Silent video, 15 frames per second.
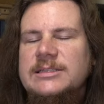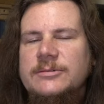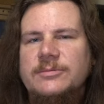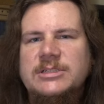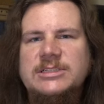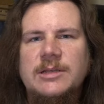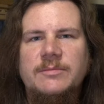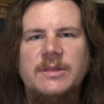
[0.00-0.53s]
There
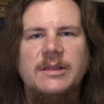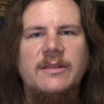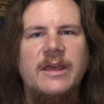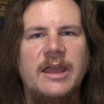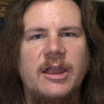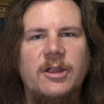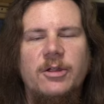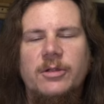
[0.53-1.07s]
was something
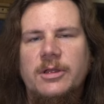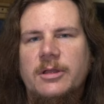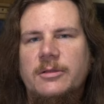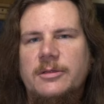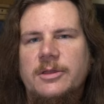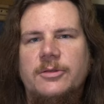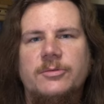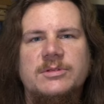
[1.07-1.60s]
there. You
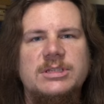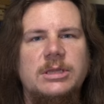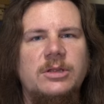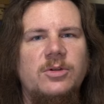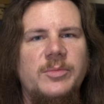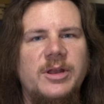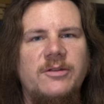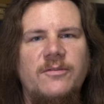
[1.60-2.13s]
know, there was a
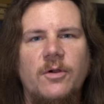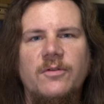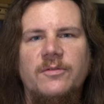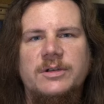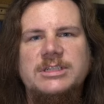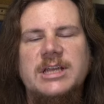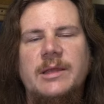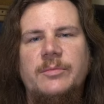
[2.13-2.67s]
little bit of
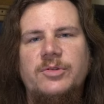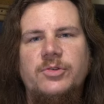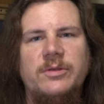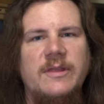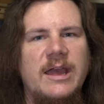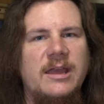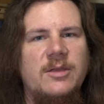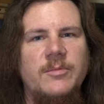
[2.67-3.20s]
oversight
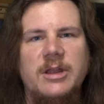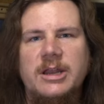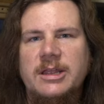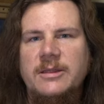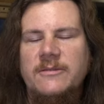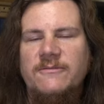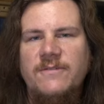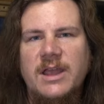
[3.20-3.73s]
between that committee
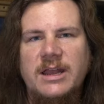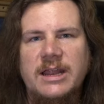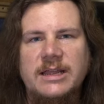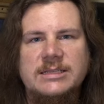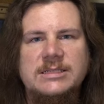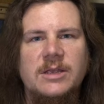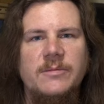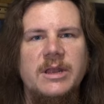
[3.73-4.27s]
and the
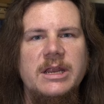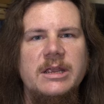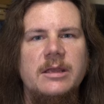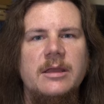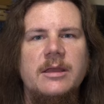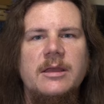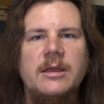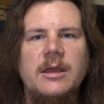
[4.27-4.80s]
Finance
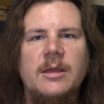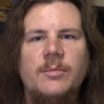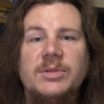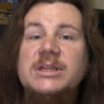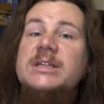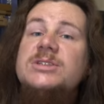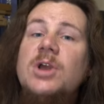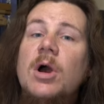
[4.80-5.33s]
Committee,
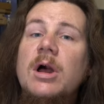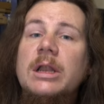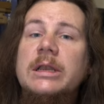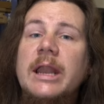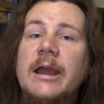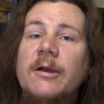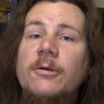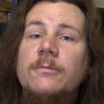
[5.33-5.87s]
but that's
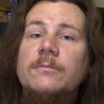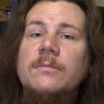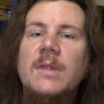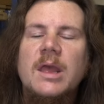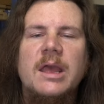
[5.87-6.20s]
gone now.